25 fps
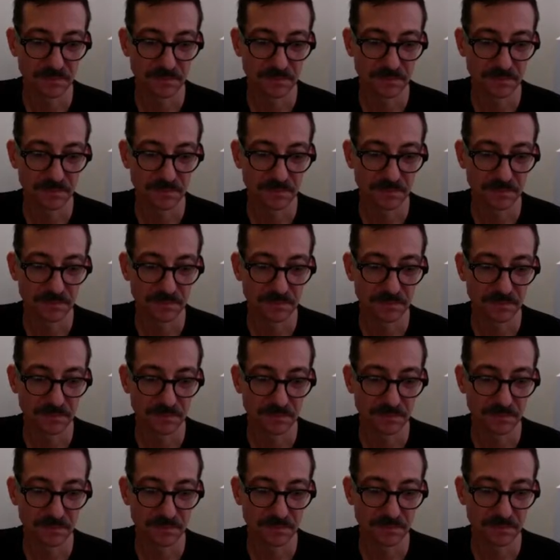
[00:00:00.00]

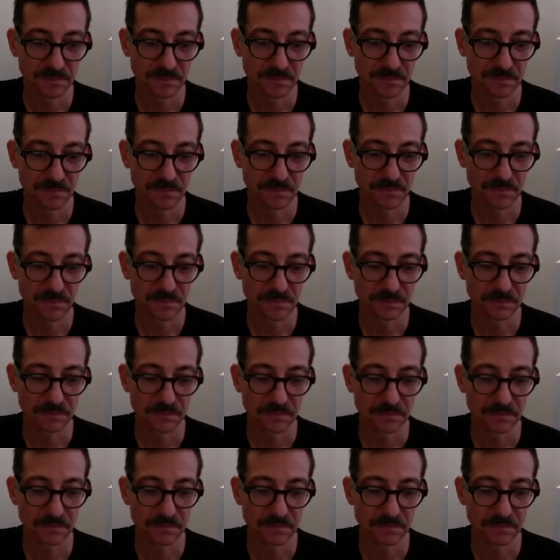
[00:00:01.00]

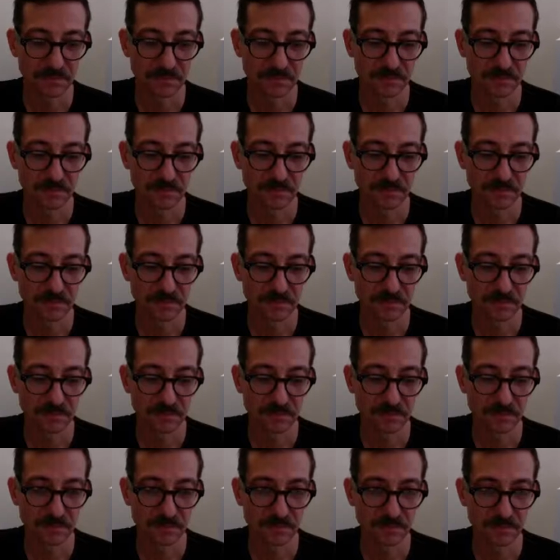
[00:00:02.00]

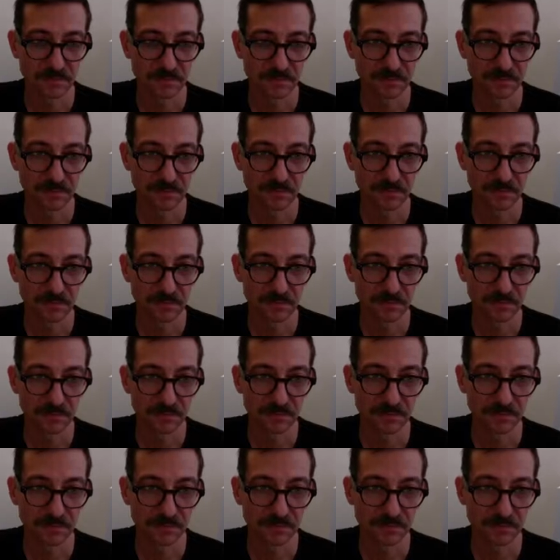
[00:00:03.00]

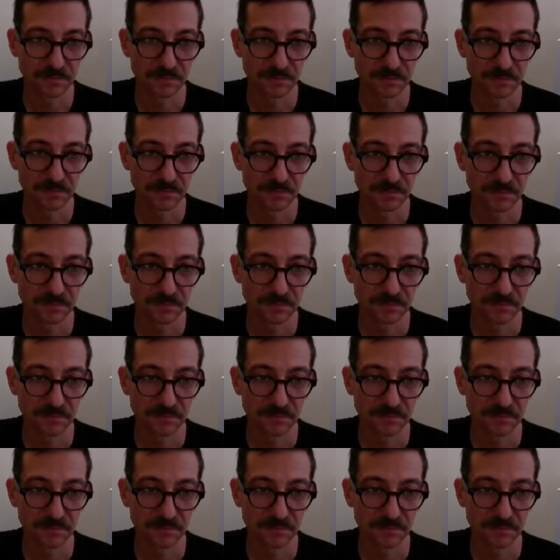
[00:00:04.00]
The person shown says nothing.